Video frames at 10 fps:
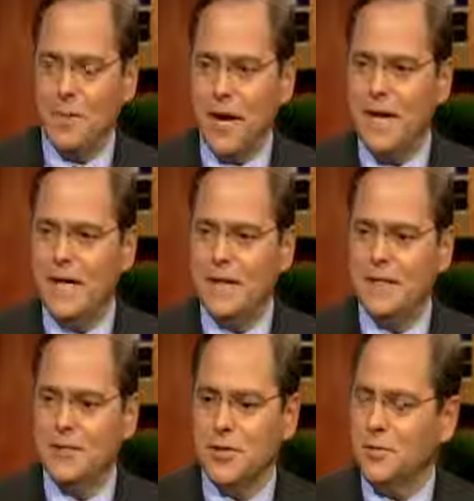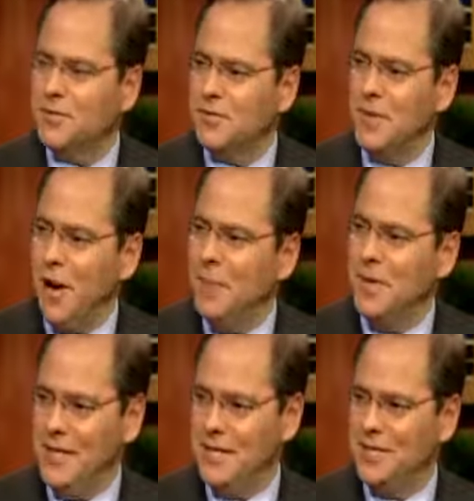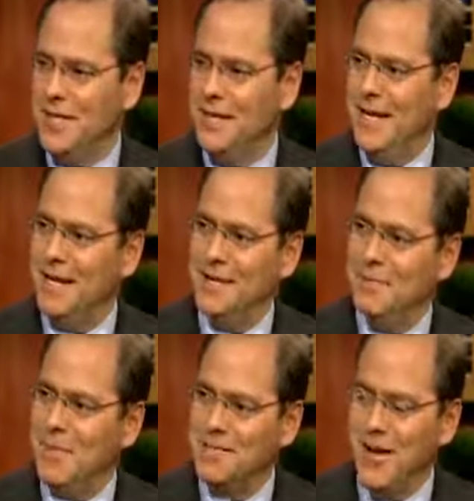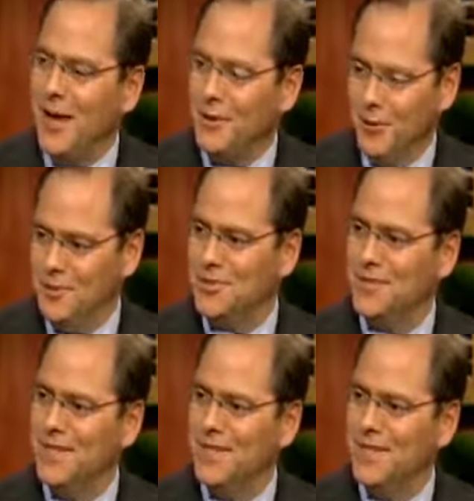branding in terms of companies and McDonald's.